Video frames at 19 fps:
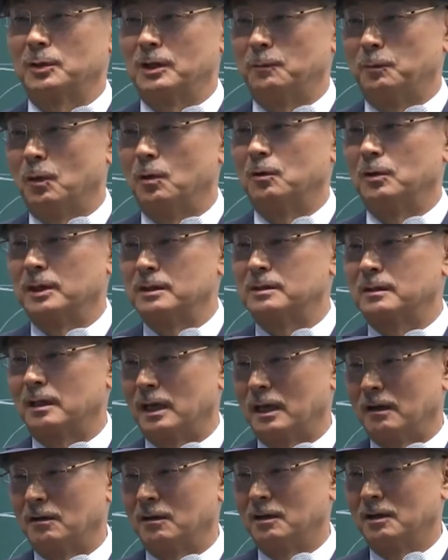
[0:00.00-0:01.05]
saw his
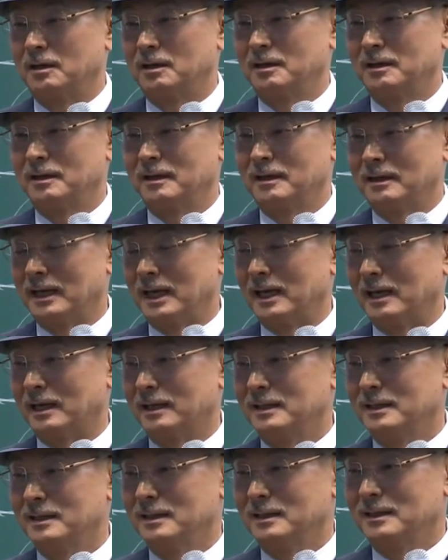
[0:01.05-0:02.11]
friends and family.
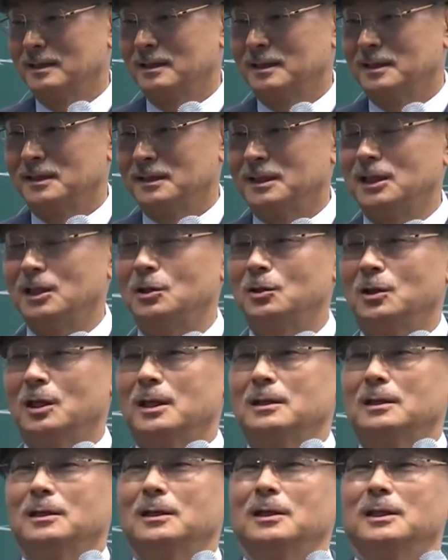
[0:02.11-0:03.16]
If you
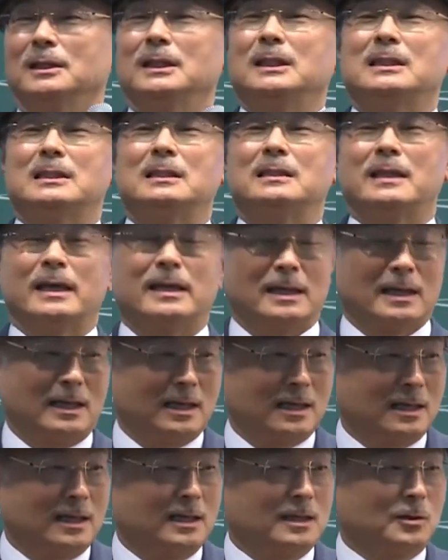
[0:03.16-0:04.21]
don't believe in
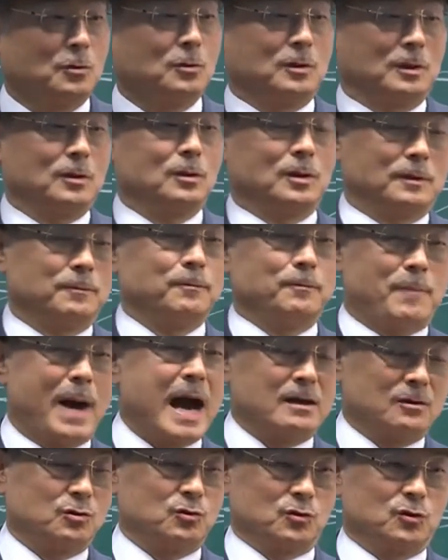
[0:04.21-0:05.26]
Jesus,
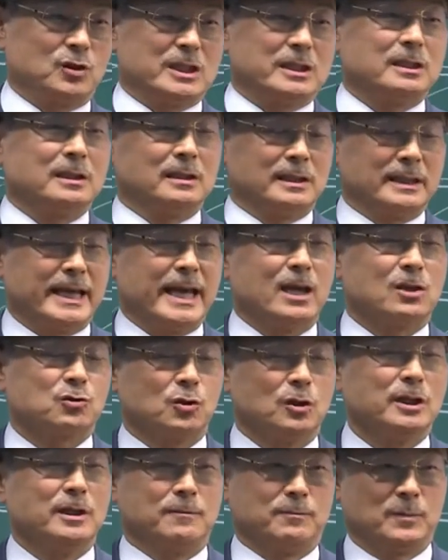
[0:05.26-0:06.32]
who acts as the
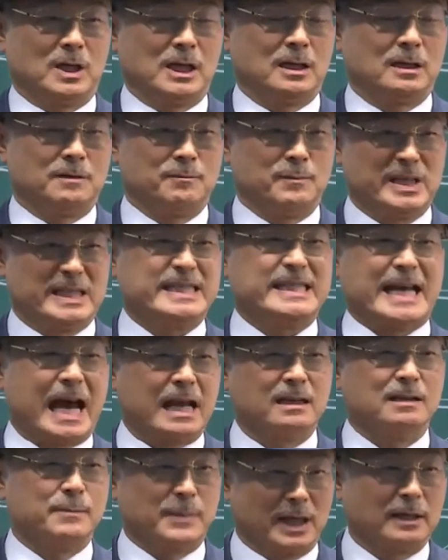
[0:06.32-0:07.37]
Ark of this
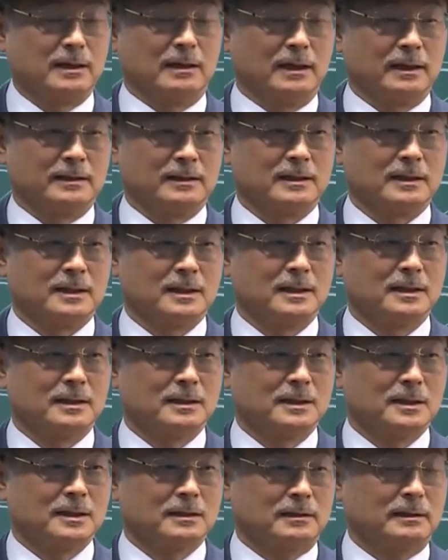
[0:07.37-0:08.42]
age,
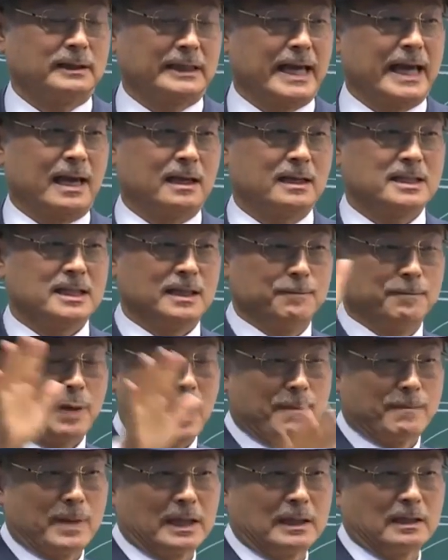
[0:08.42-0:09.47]
as all the
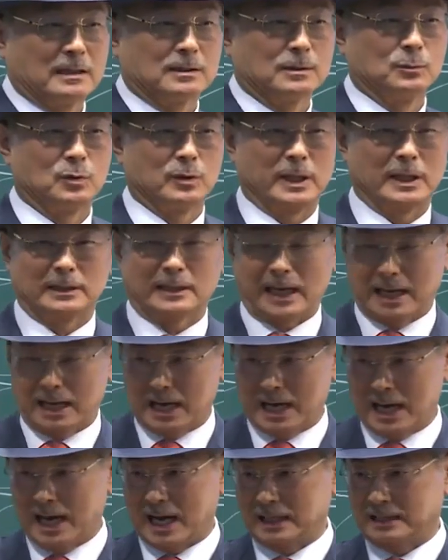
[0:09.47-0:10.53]
people died,
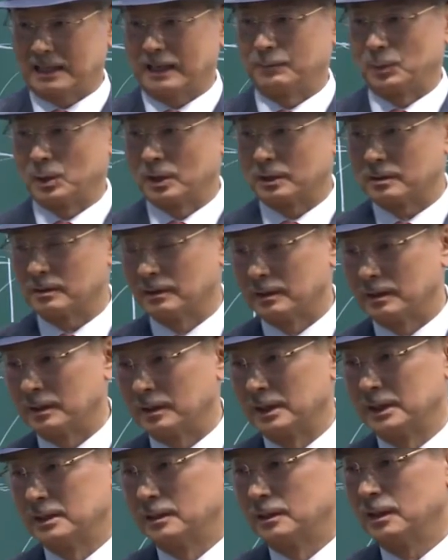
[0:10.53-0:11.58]
drowning in deep
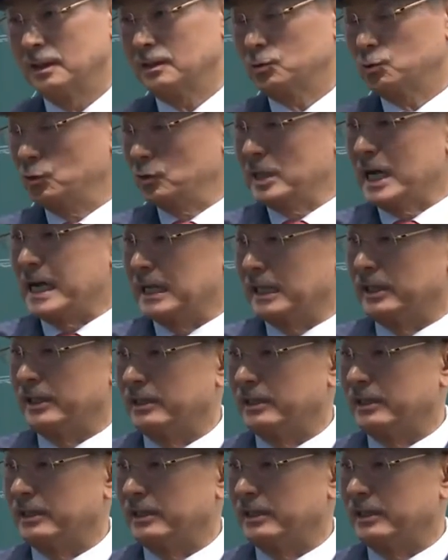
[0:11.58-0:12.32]
water, all